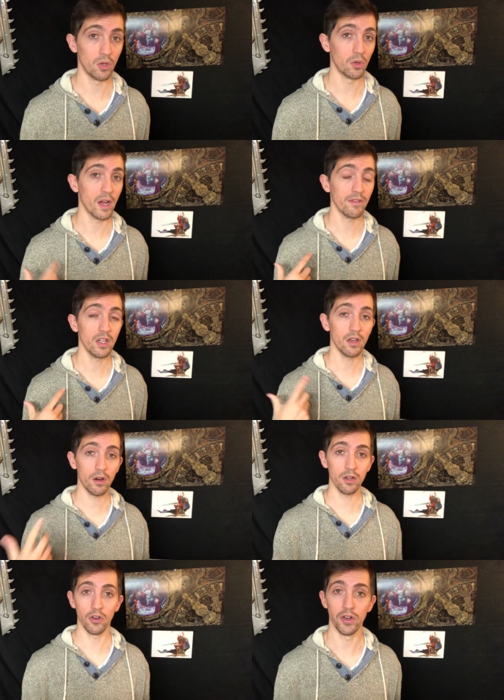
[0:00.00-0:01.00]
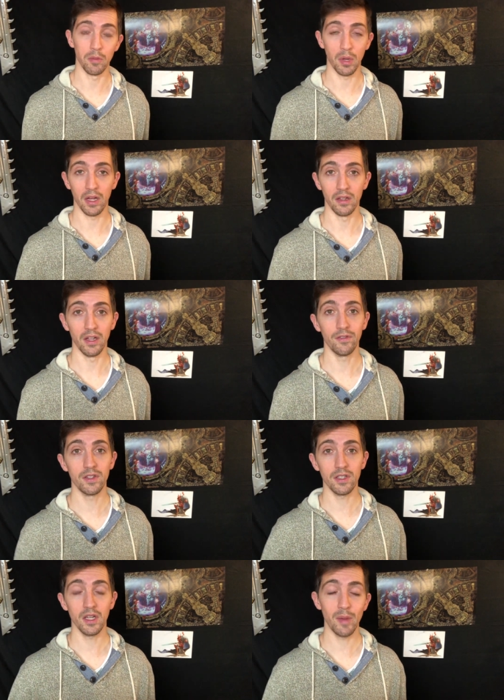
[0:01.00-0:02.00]
or having an Archon nearby if
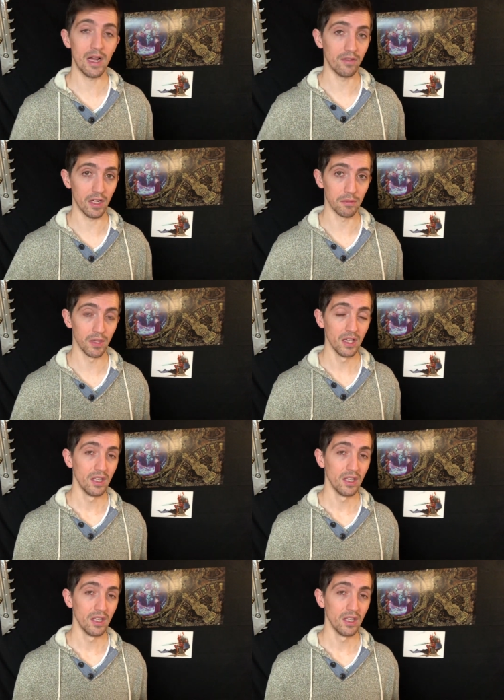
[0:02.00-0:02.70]
it's a Cabal Venom.